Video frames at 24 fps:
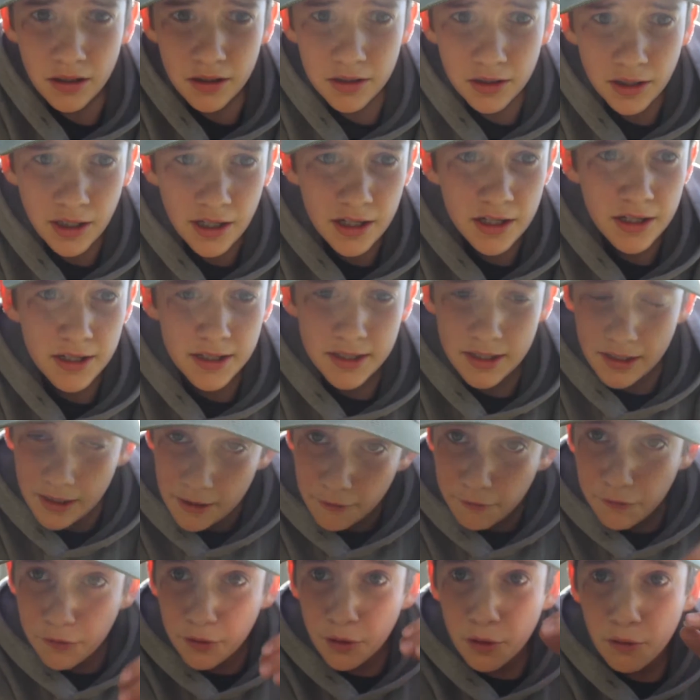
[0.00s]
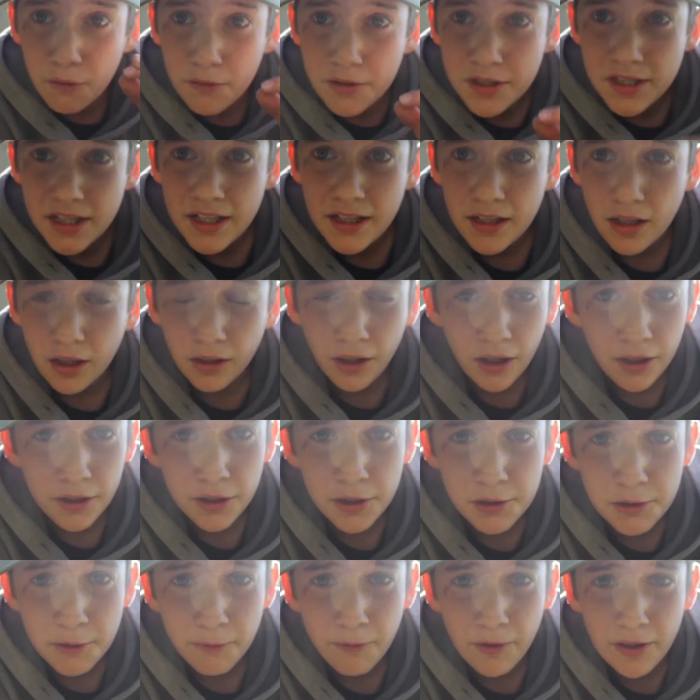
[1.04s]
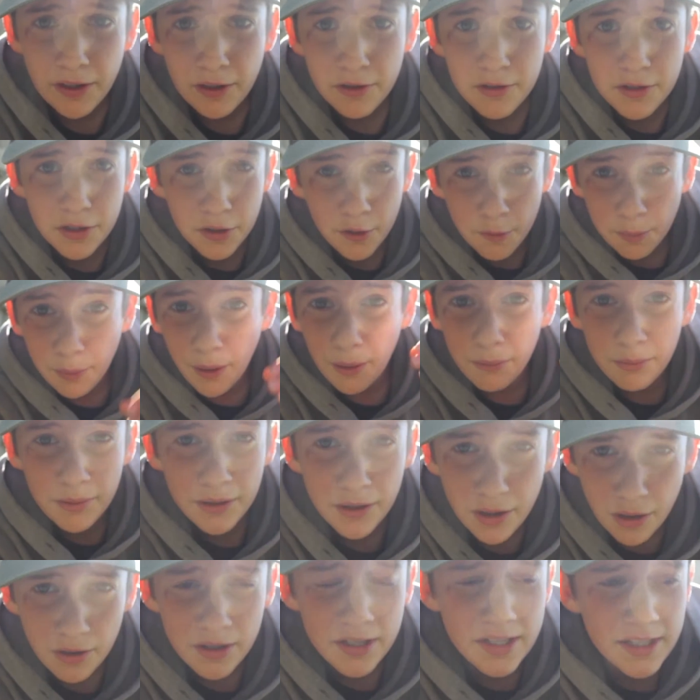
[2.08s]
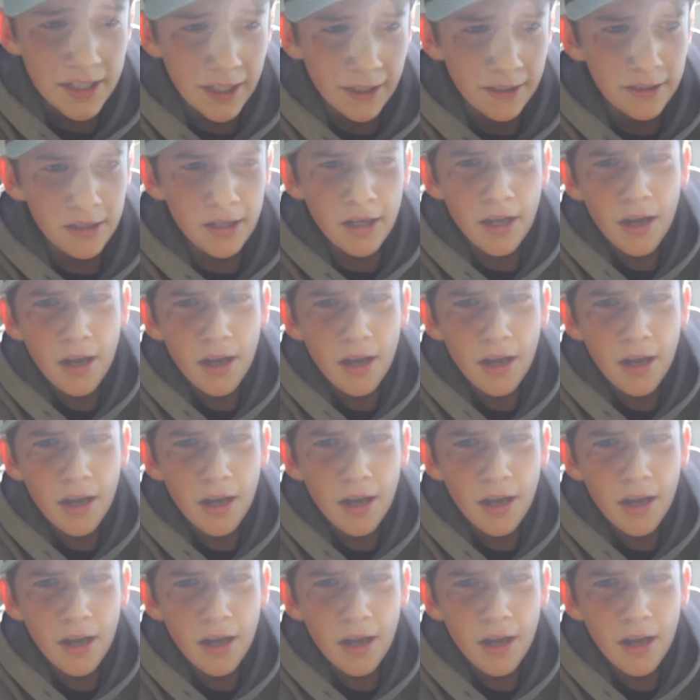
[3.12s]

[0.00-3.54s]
Because if you've seen a lot of YouTube videos, you probably noticed that